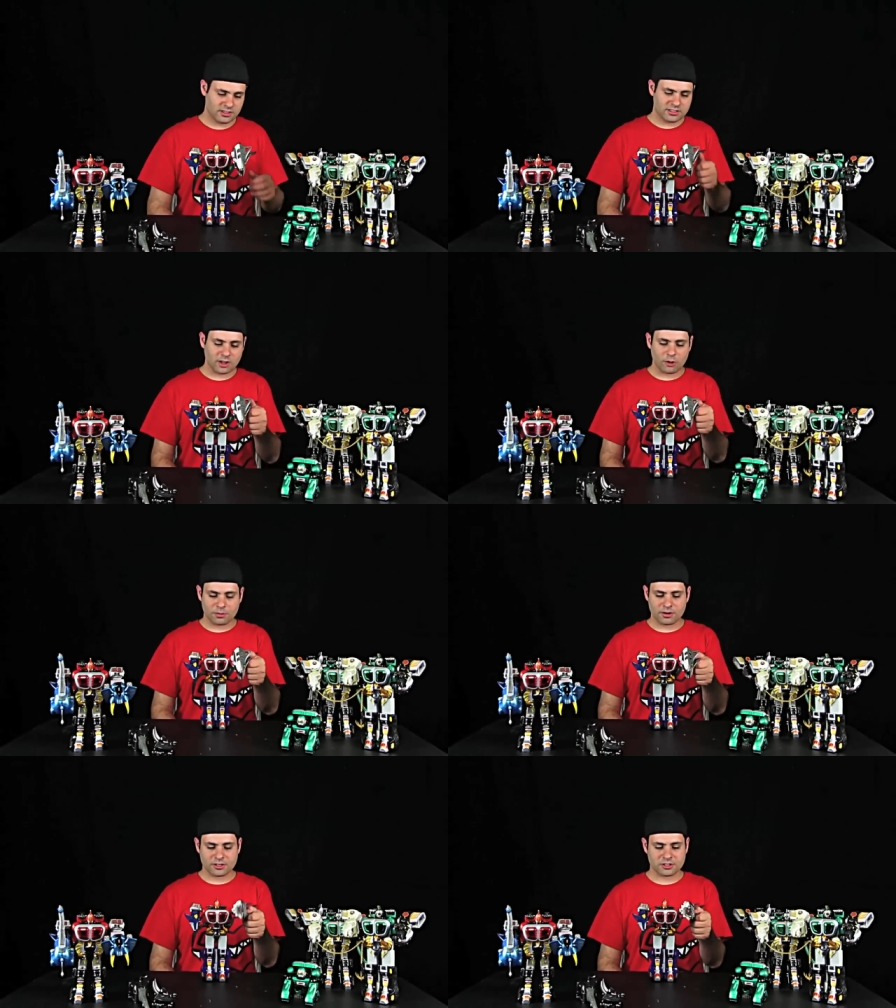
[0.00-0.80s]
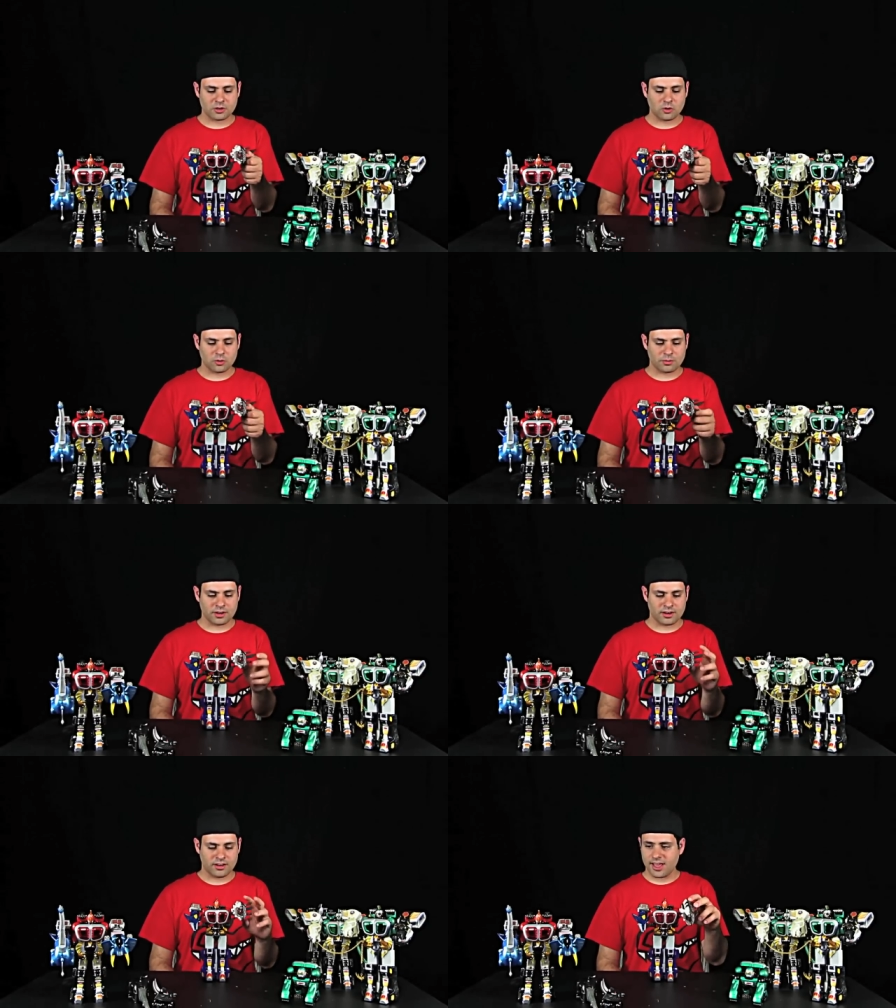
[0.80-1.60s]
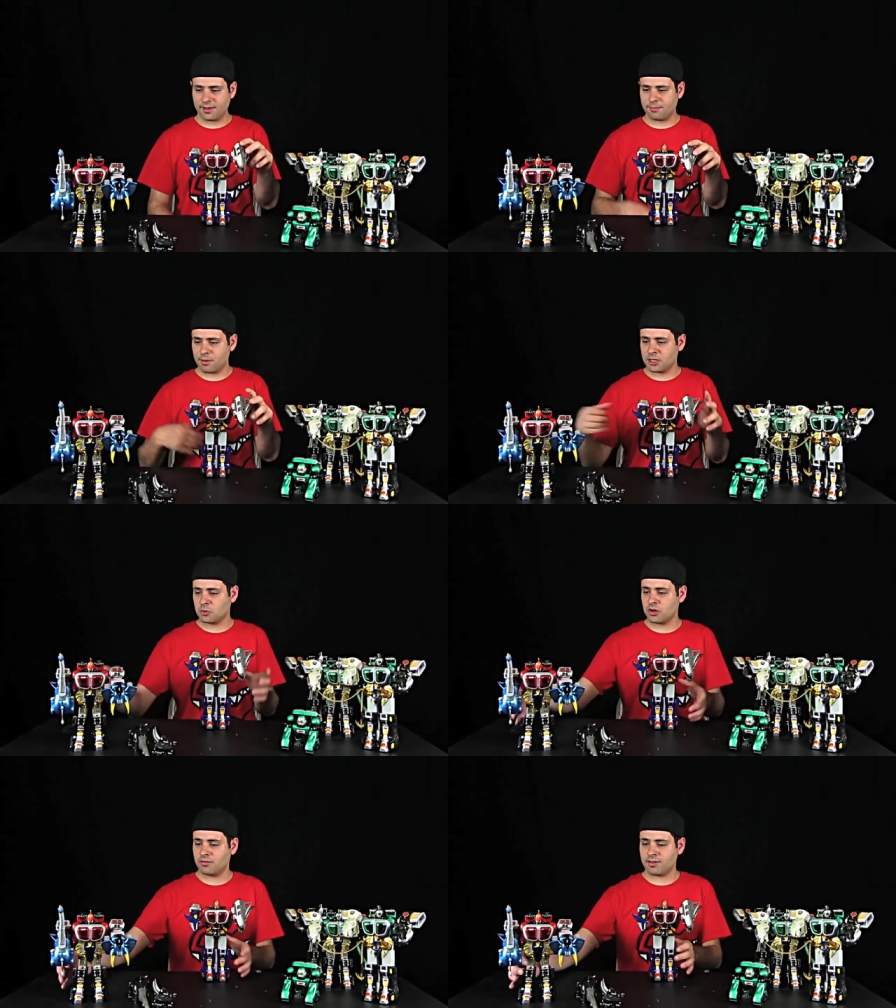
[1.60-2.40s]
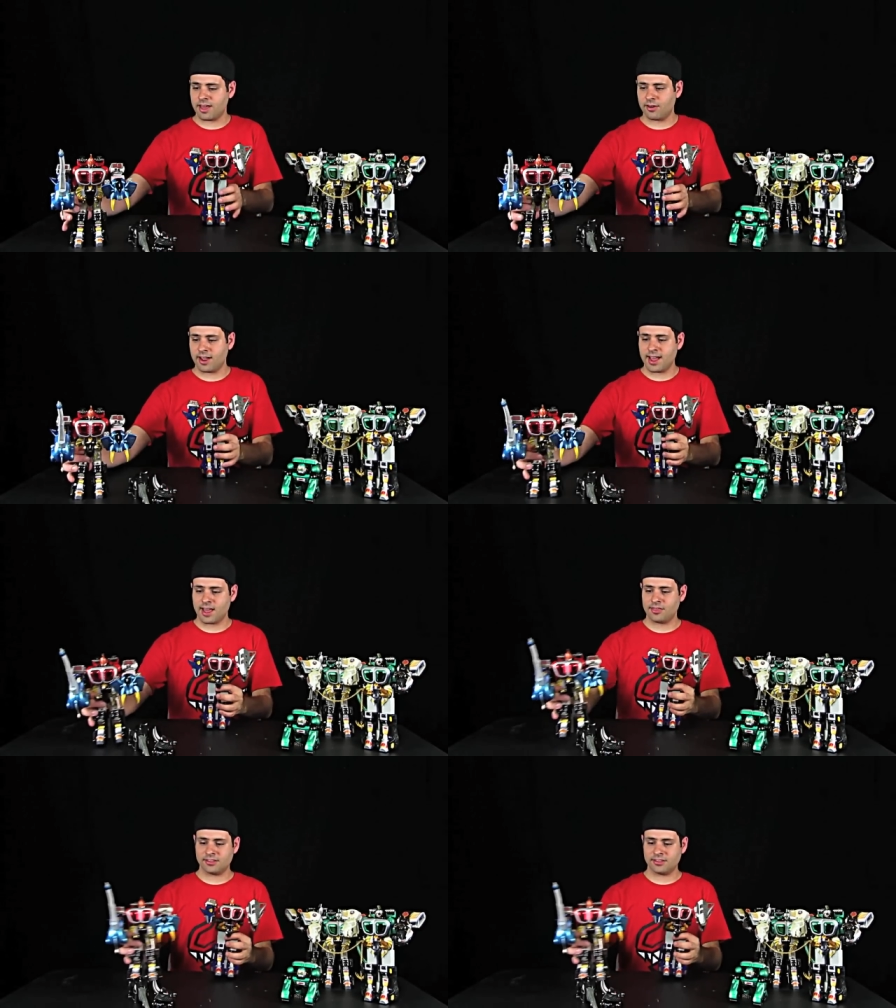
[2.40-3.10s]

The Soulbird is cool, but I much would have rather had